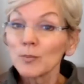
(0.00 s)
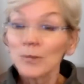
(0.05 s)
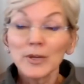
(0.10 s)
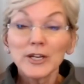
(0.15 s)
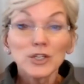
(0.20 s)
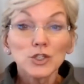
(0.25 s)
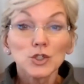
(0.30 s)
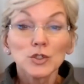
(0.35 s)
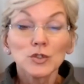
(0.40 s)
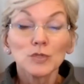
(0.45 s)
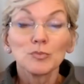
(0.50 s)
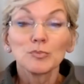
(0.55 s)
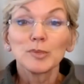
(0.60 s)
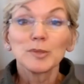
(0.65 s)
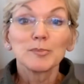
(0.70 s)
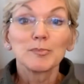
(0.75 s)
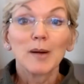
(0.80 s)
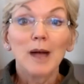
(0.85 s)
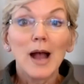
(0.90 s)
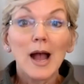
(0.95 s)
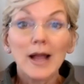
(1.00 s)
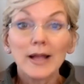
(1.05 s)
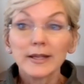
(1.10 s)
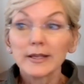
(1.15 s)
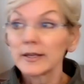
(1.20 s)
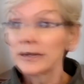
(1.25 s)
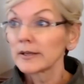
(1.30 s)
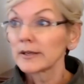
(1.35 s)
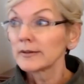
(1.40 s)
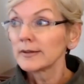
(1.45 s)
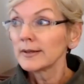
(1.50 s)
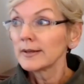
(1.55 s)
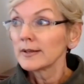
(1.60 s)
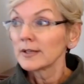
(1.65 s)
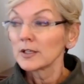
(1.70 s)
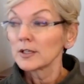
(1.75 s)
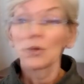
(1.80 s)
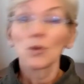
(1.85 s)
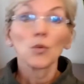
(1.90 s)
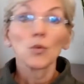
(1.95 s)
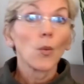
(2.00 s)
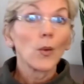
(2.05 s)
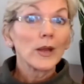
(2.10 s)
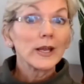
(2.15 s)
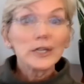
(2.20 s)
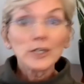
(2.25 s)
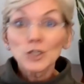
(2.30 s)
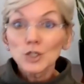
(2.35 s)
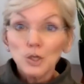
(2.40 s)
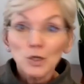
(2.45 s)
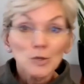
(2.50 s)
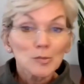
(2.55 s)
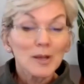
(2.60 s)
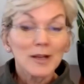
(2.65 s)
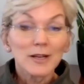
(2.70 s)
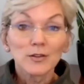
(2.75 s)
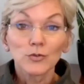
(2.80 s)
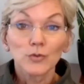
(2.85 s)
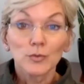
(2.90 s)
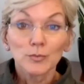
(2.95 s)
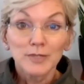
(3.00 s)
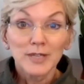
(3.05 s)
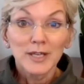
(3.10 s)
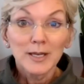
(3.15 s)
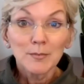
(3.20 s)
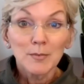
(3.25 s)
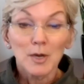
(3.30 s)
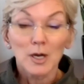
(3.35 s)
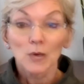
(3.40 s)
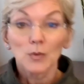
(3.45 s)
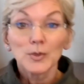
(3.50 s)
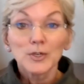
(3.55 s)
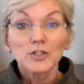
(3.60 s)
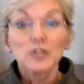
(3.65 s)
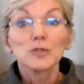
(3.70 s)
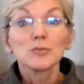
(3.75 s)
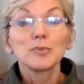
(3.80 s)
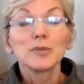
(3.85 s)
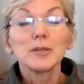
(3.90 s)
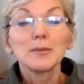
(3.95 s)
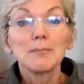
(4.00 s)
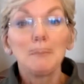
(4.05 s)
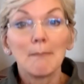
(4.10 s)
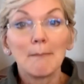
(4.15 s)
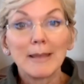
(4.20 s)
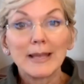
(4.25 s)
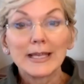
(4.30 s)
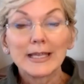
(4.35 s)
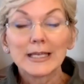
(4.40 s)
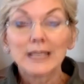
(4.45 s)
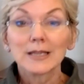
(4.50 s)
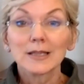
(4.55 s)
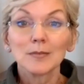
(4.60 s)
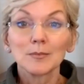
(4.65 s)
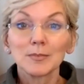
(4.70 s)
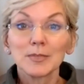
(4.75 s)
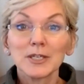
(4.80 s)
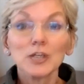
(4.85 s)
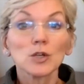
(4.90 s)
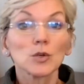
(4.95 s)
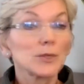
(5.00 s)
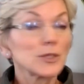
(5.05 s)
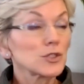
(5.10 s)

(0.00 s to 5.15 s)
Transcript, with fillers: We shouldn't be buying you know, wind turbines from Denmark. We should be making them here.